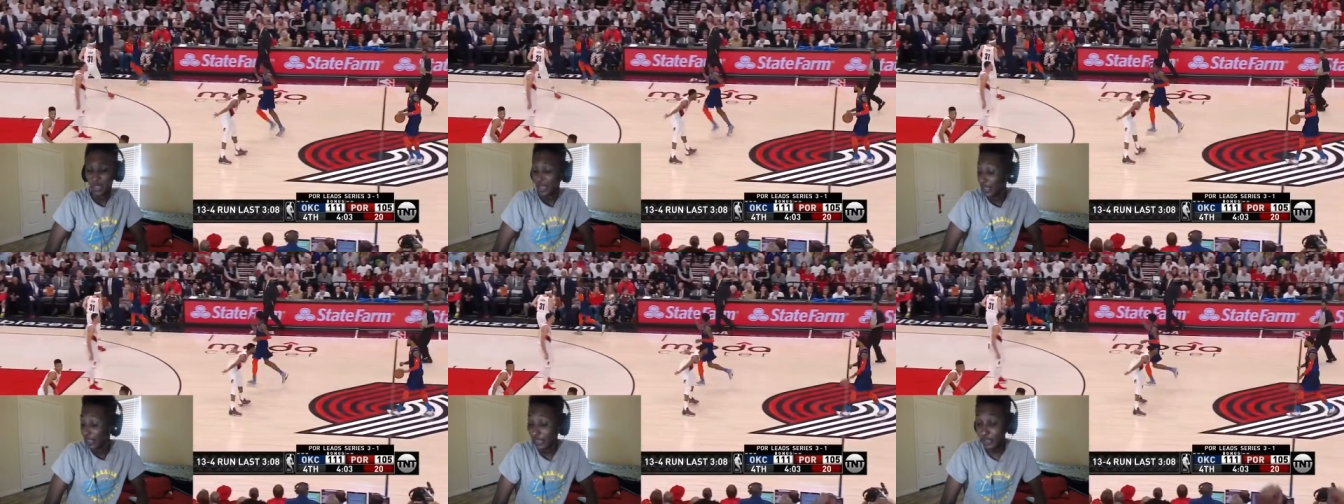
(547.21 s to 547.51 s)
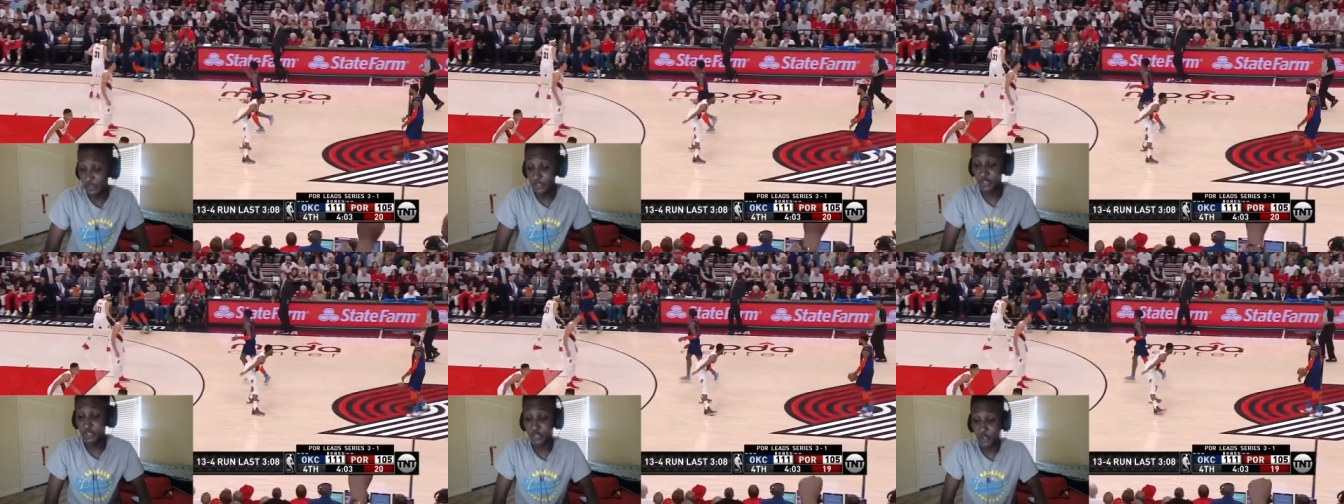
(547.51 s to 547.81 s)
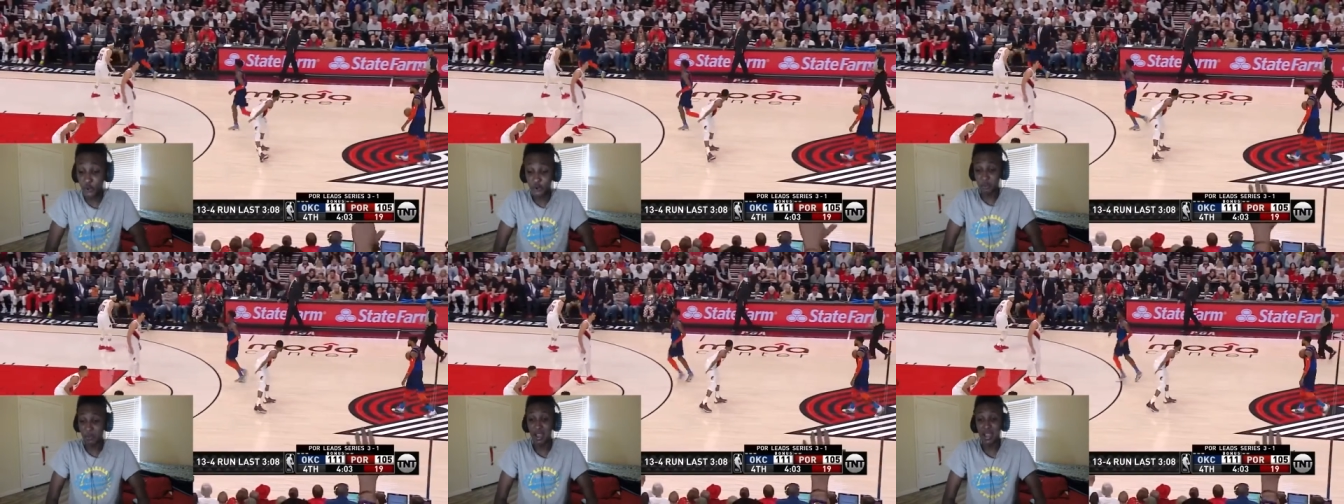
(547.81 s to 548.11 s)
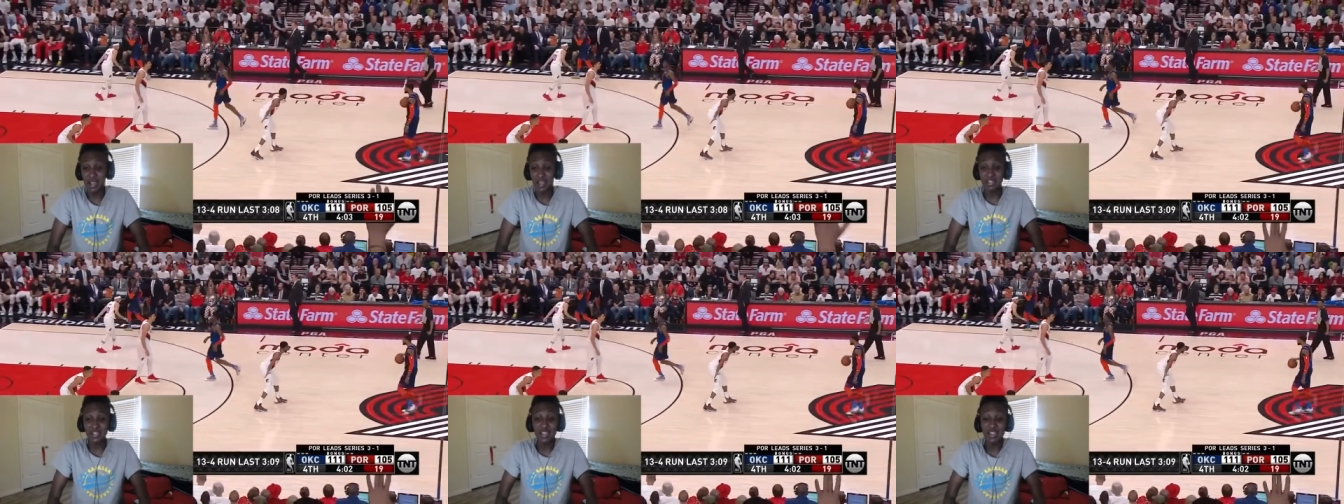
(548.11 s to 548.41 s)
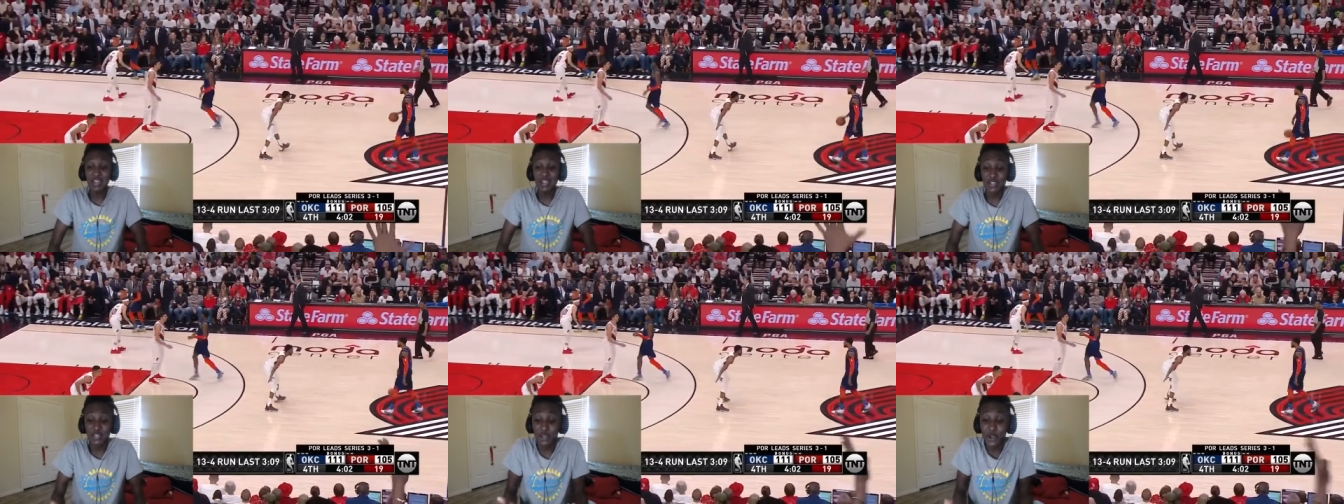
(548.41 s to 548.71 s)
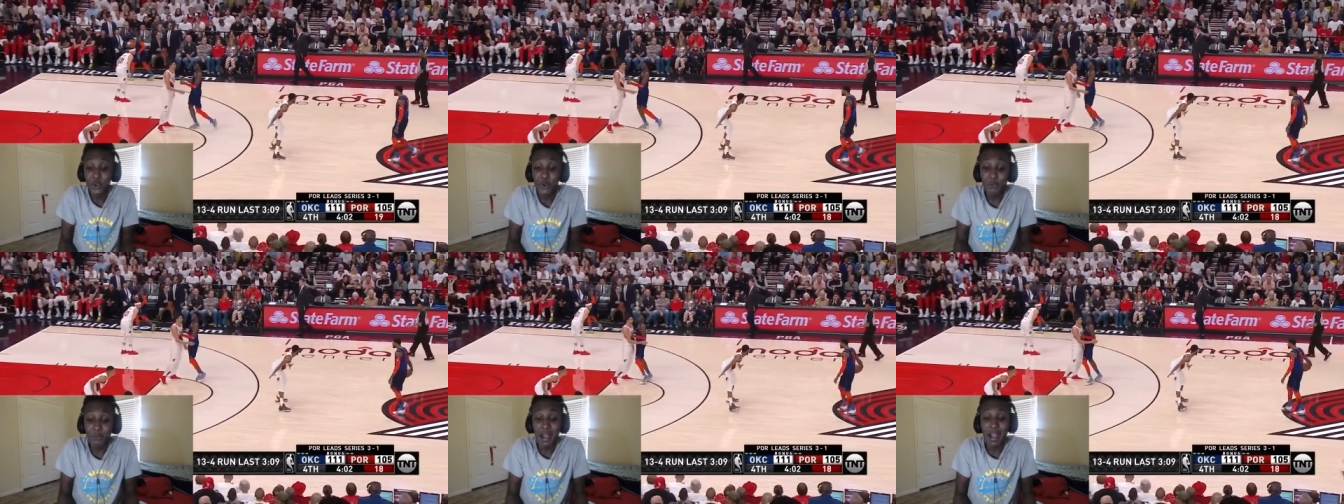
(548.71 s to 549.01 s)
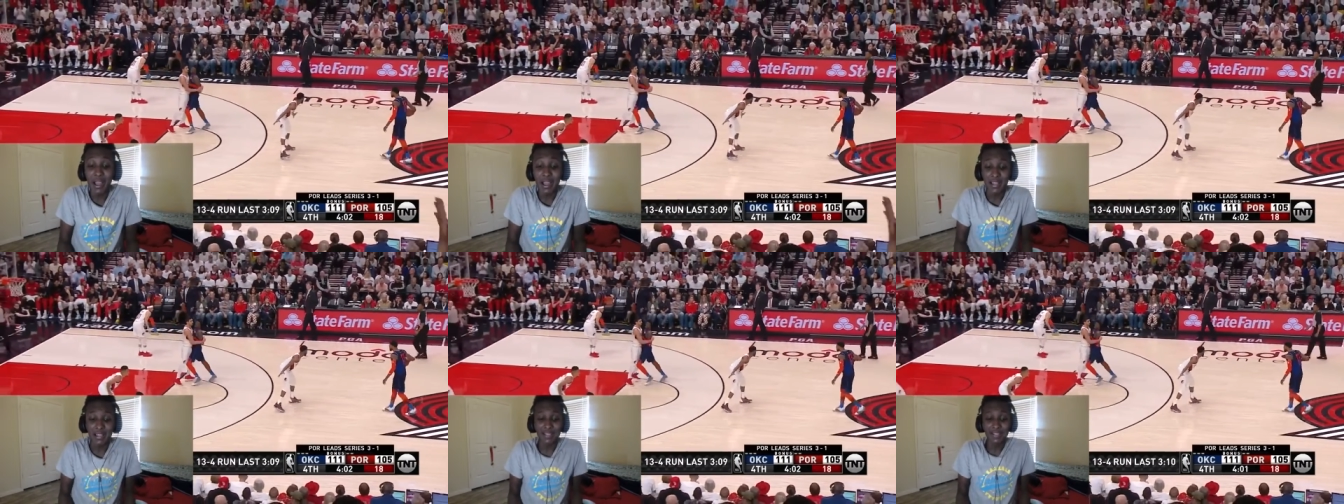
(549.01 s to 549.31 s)
There's too much. It's too
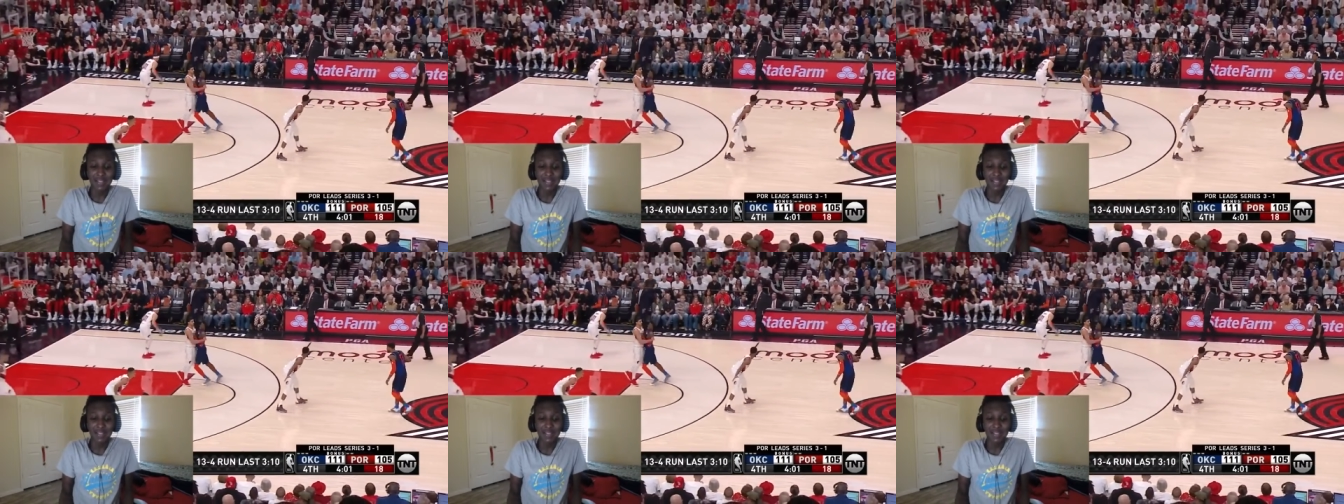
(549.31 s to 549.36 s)
much.